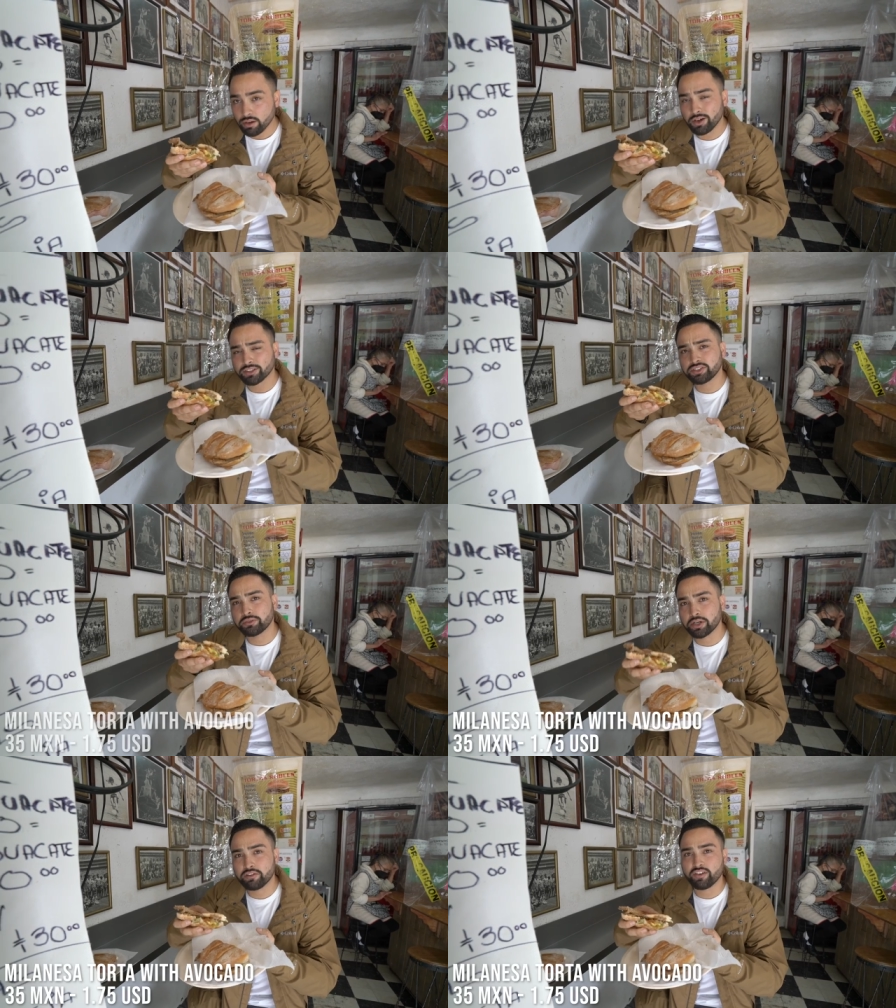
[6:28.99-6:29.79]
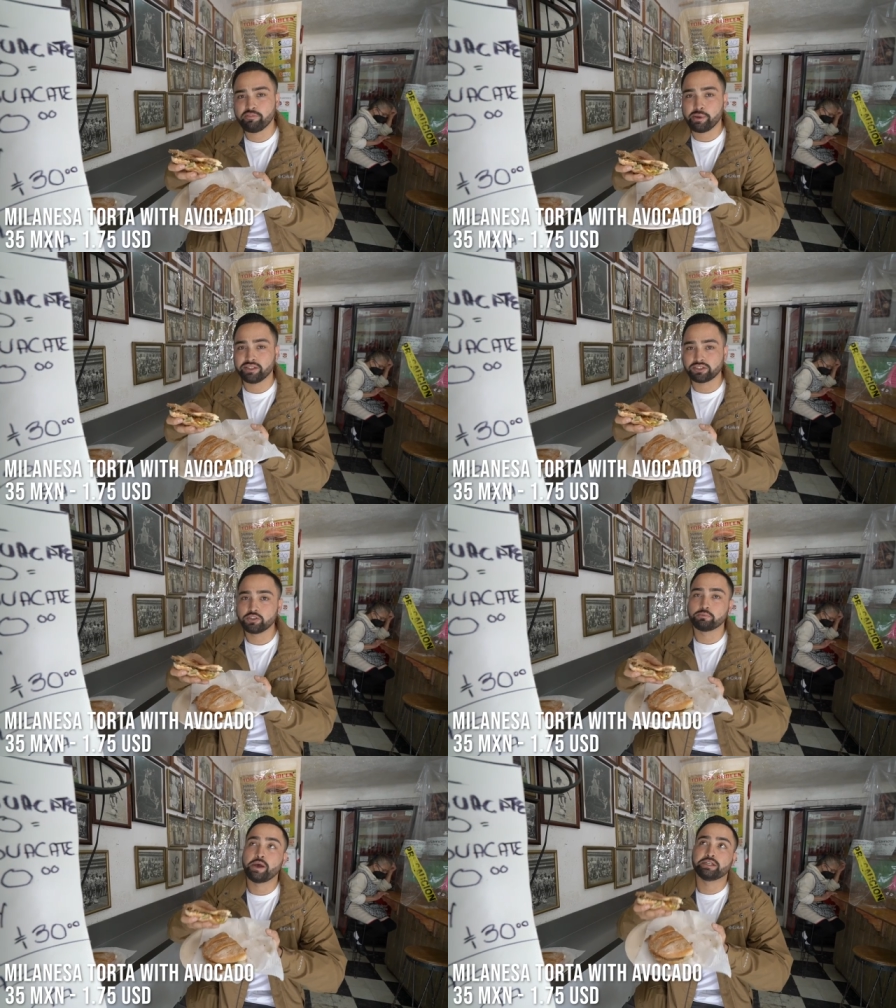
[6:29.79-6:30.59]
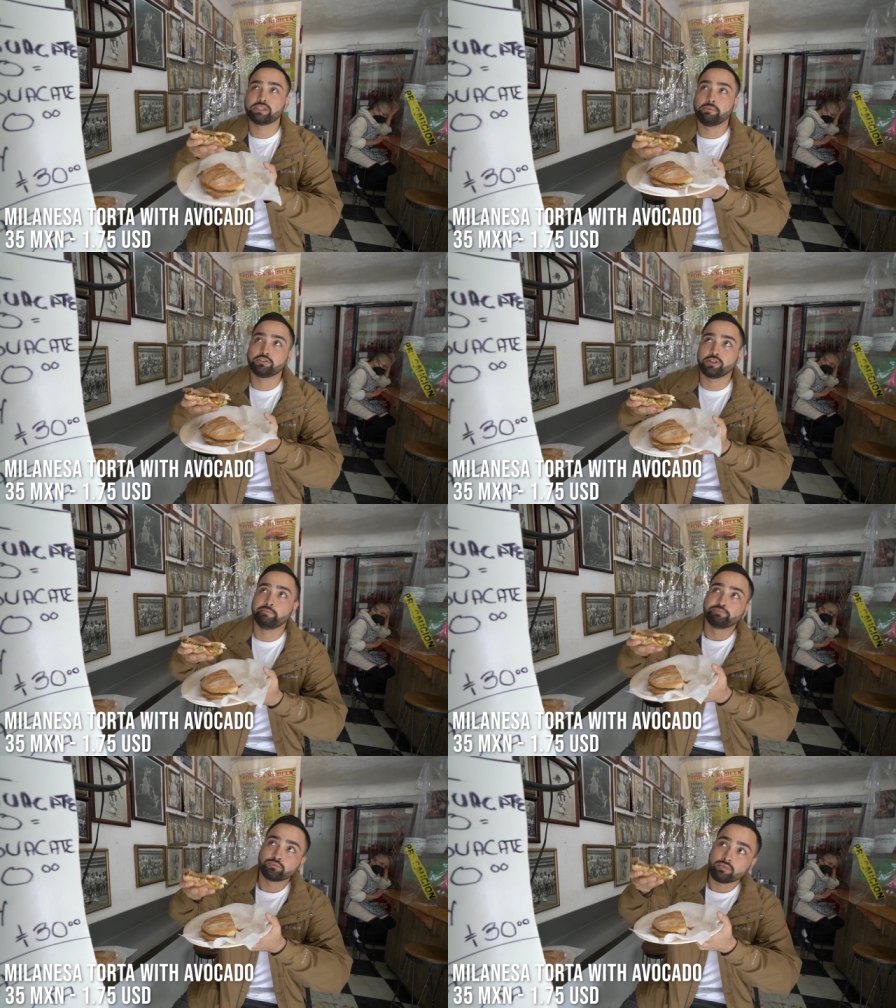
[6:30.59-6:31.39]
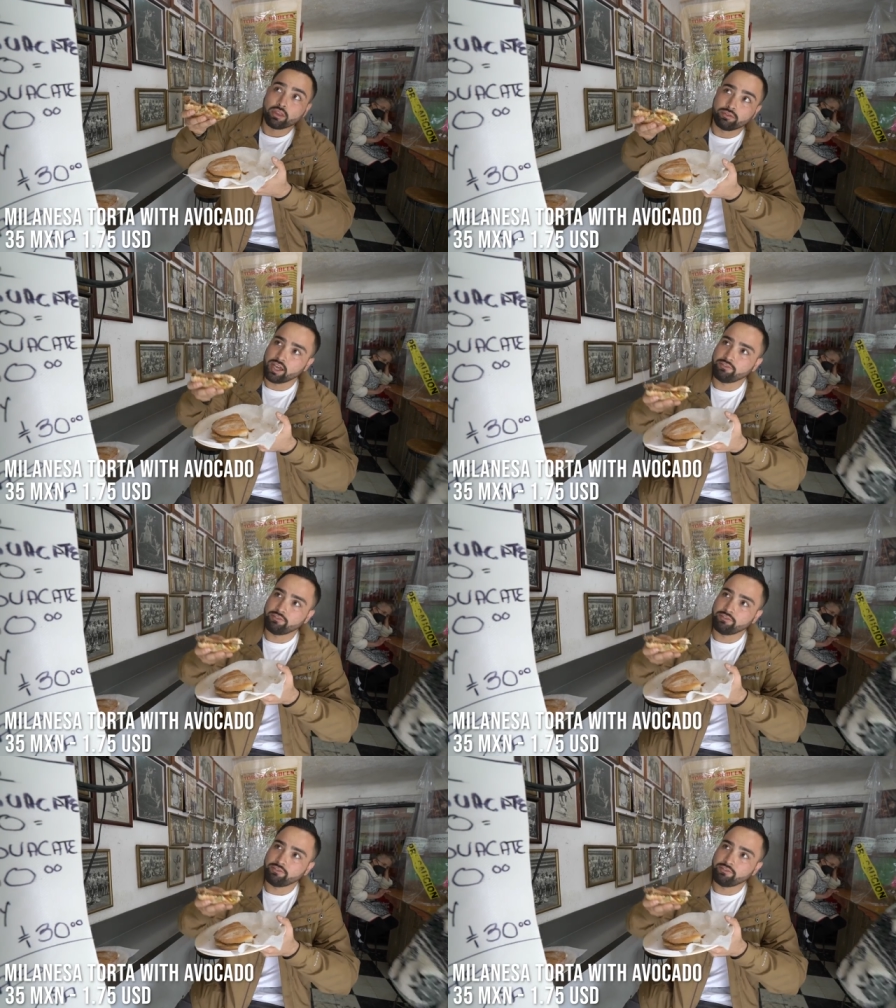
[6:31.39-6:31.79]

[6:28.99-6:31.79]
costed 35 pesos, but as I mentioned, they